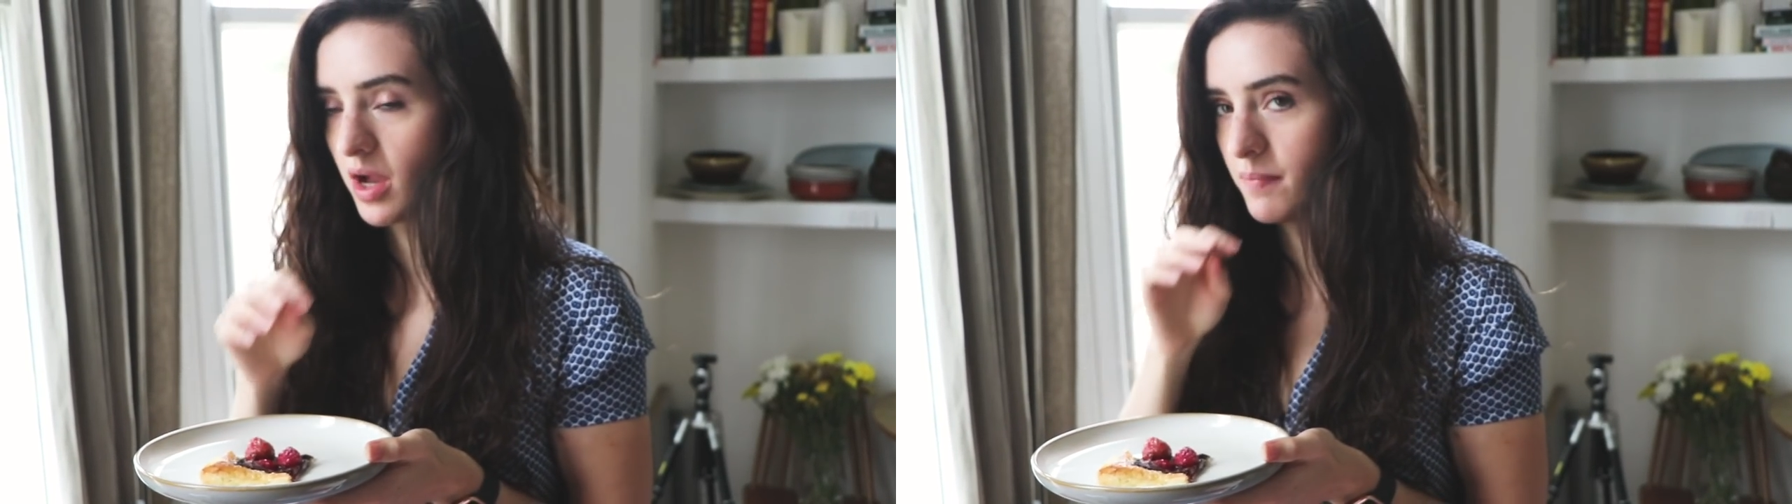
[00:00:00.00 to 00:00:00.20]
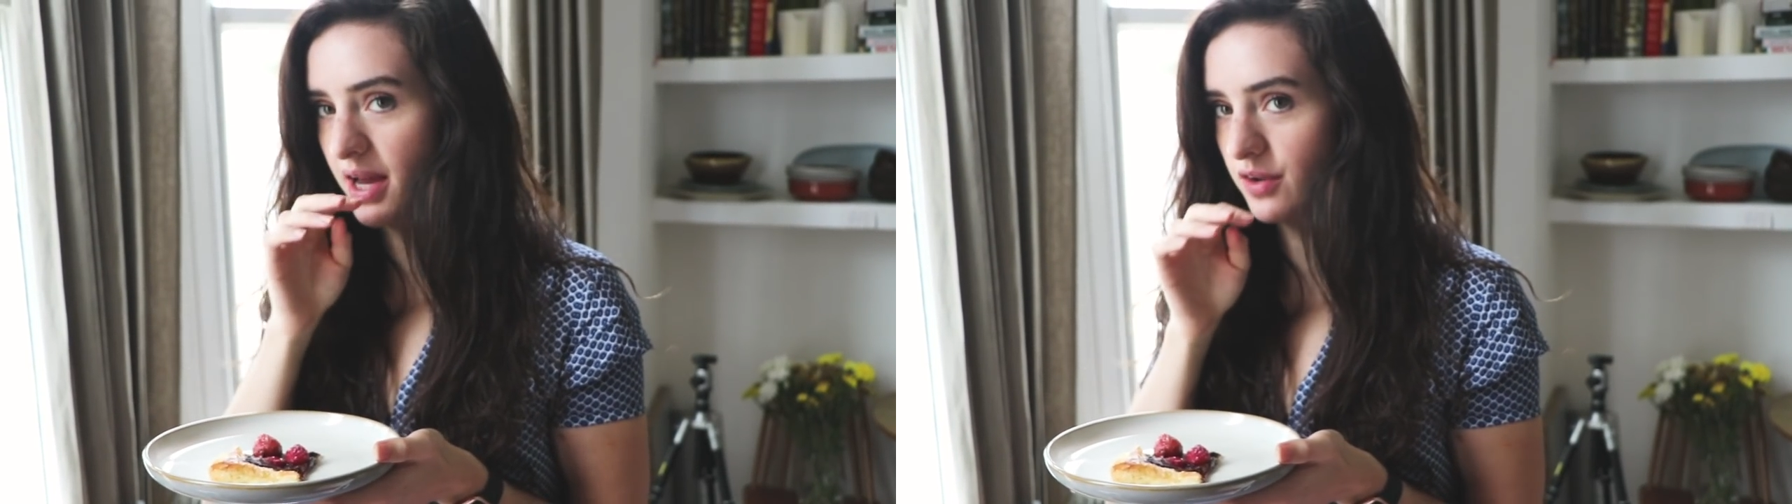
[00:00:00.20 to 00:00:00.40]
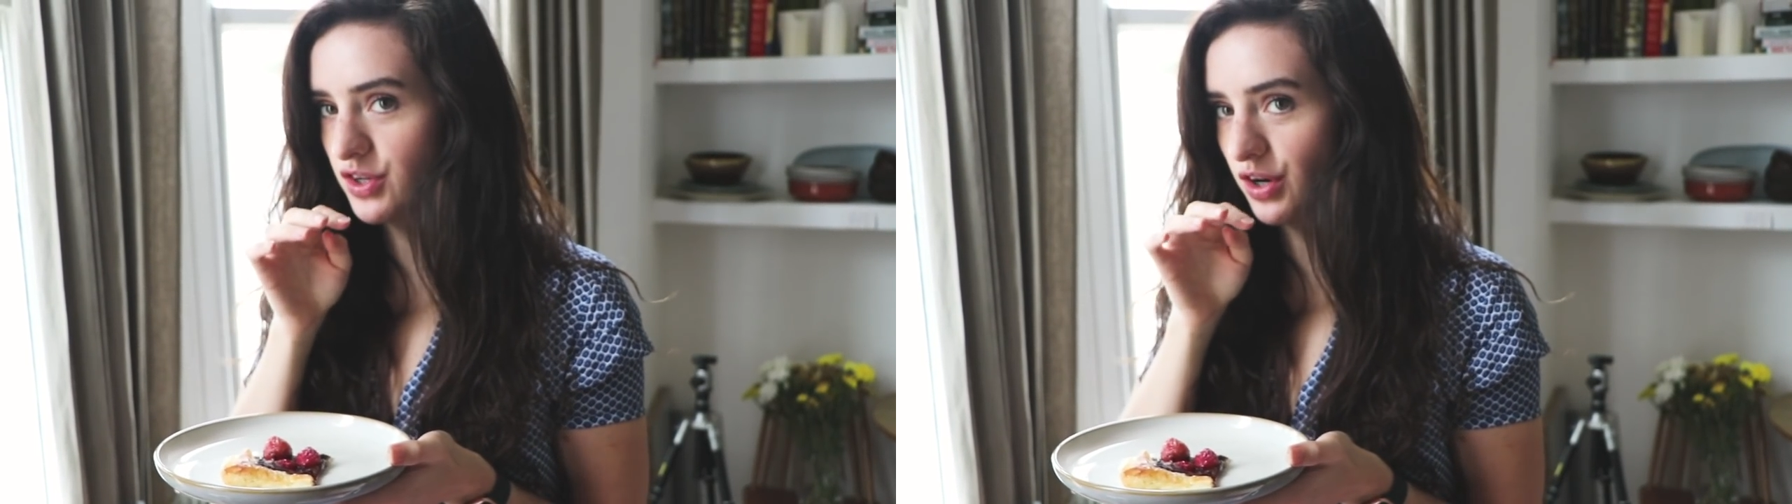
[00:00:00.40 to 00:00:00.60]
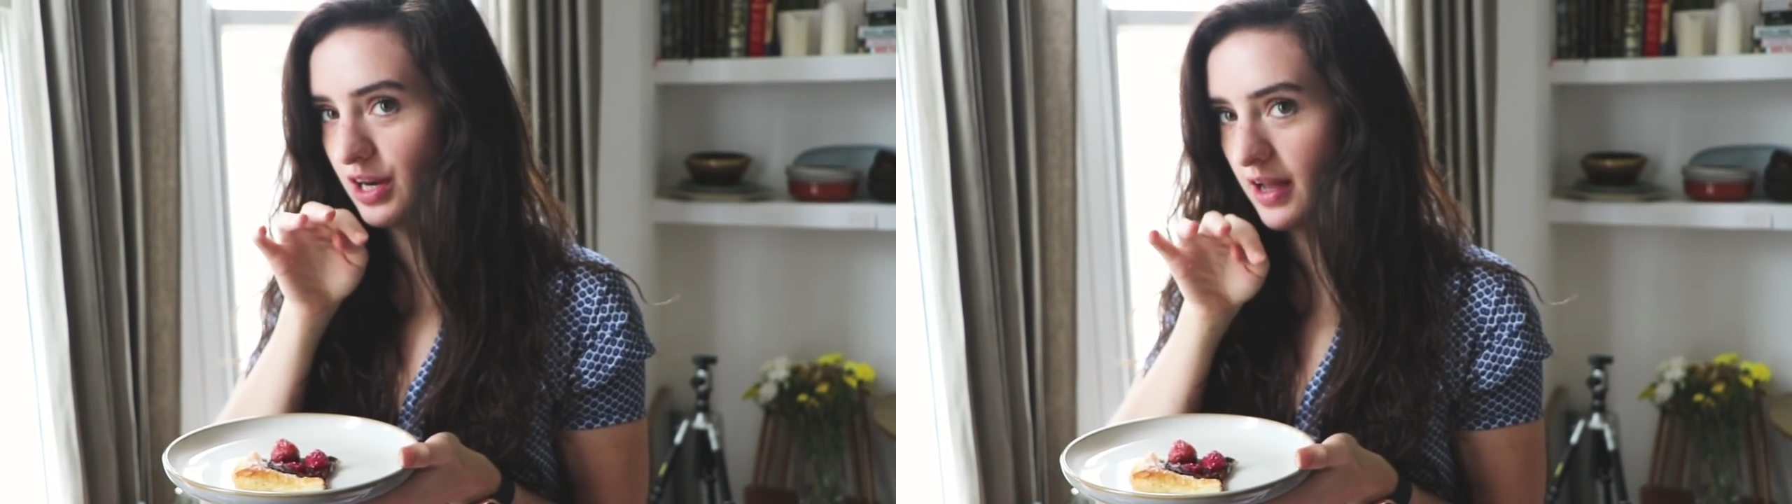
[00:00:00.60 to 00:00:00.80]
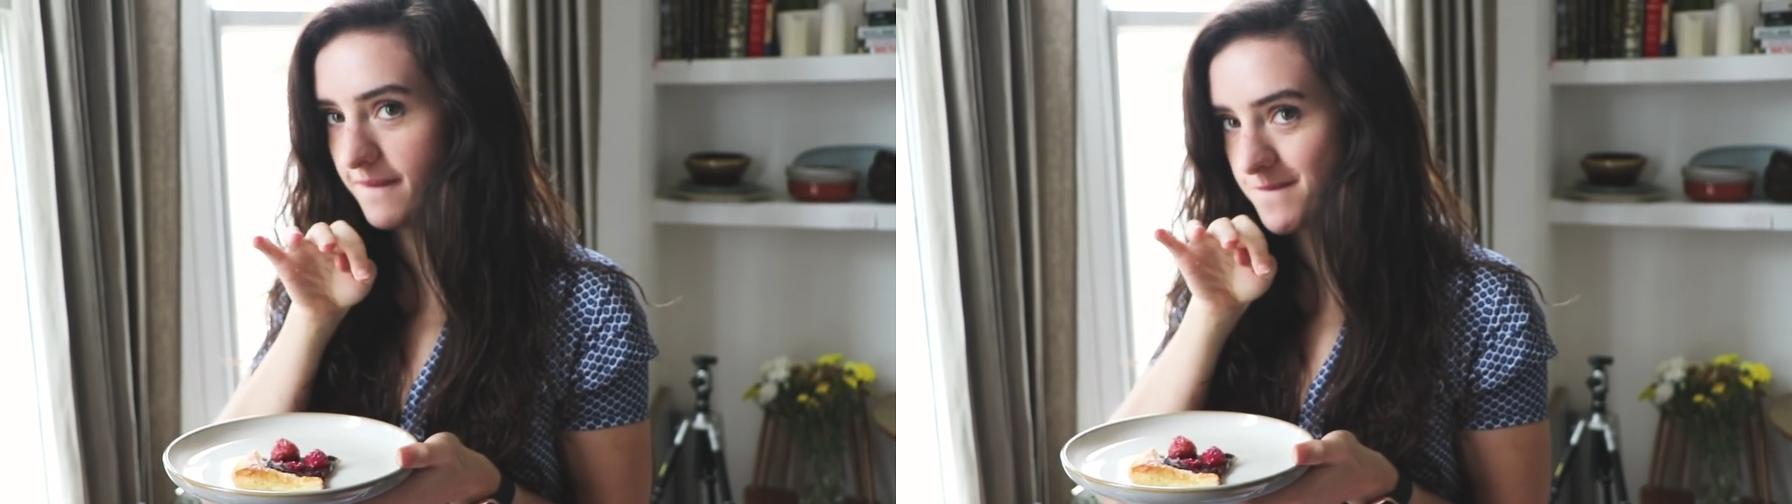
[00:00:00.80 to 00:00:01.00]
a pan au
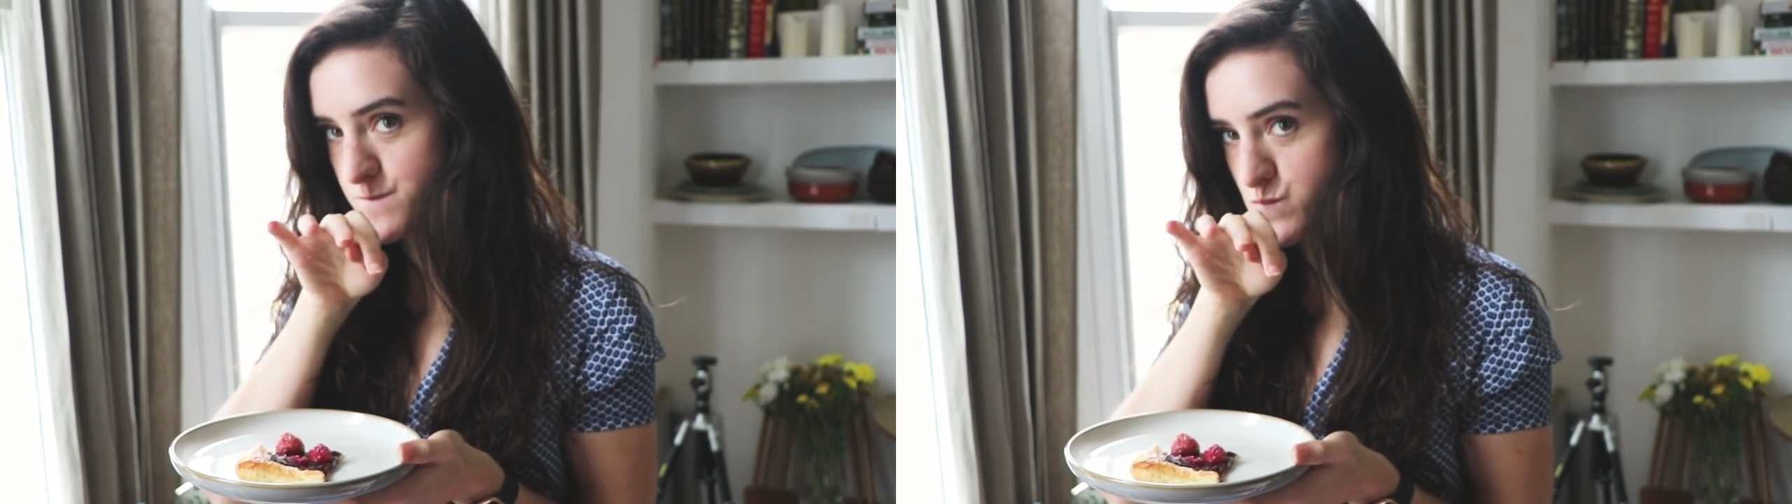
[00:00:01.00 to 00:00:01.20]
chocolat,